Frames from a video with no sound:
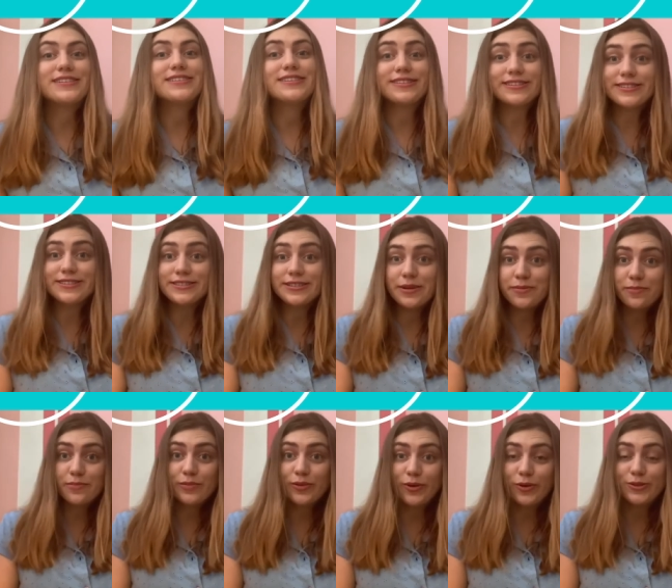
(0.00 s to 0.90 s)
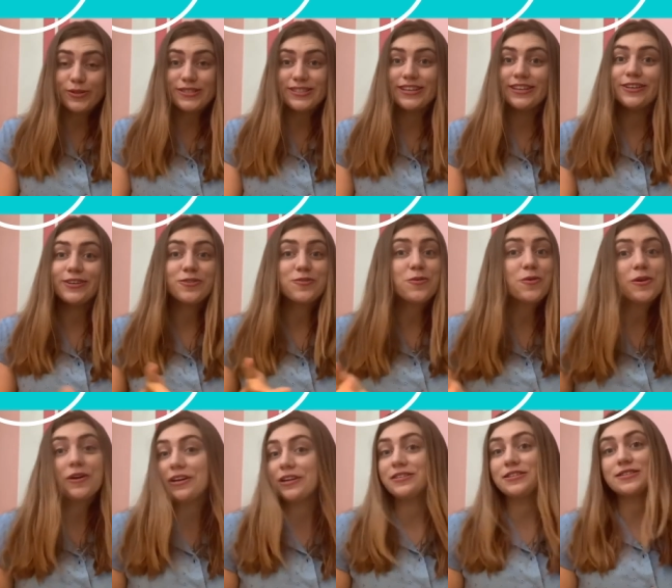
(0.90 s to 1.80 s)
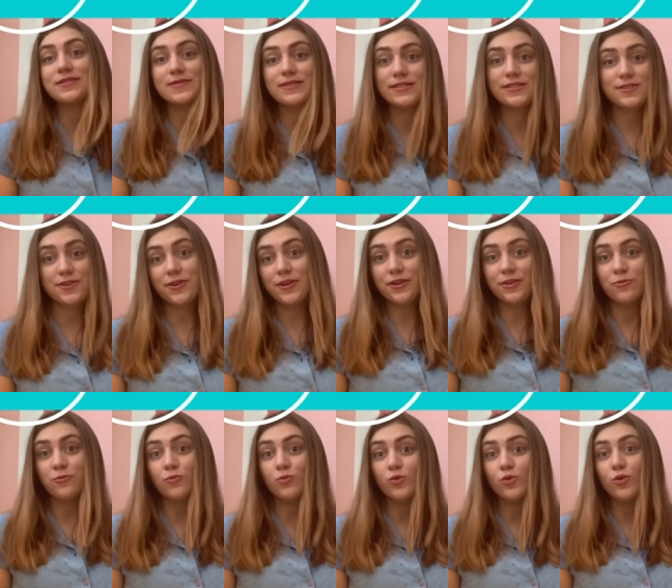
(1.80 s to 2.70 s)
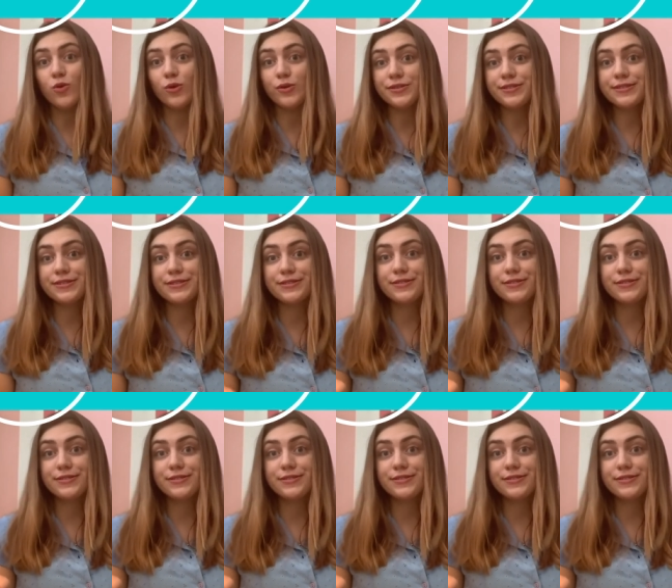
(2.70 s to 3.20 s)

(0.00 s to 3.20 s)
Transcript: symbols in accordance with certain rules